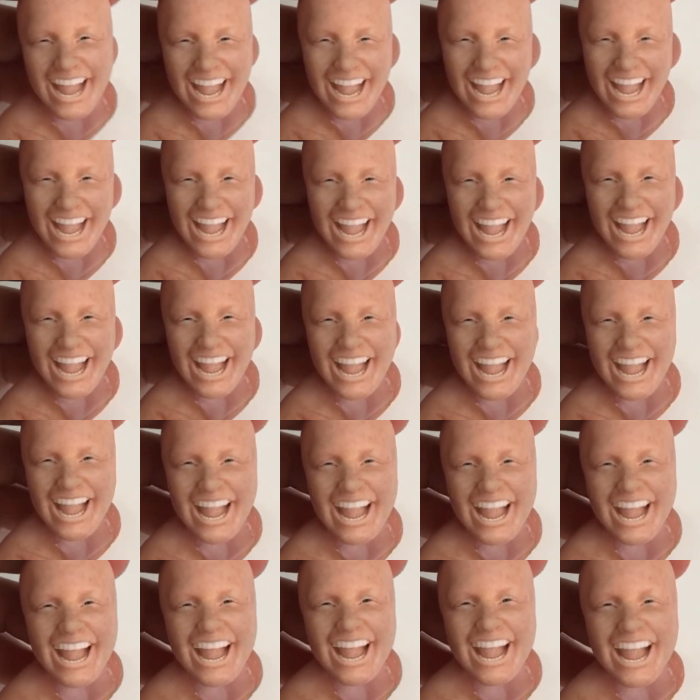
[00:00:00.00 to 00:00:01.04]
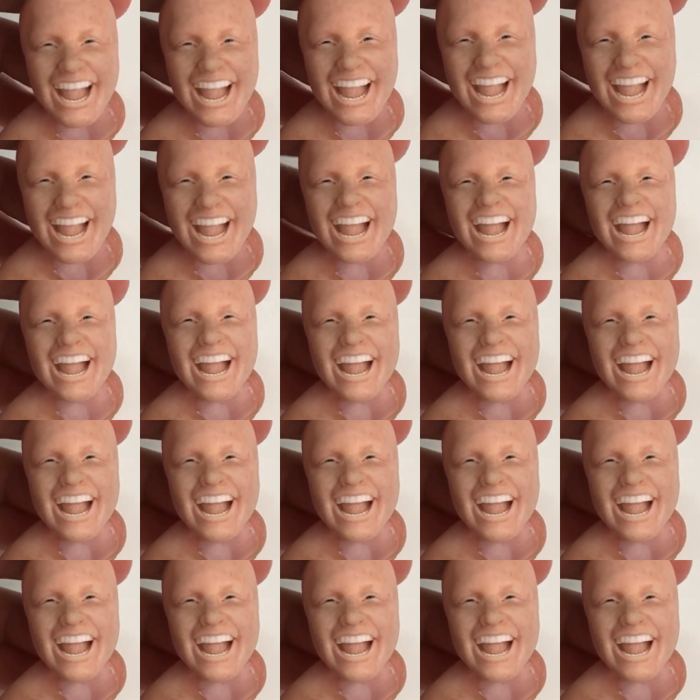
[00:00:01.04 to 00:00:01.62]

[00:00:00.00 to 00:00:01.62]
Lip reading: Doesn't really need to be red.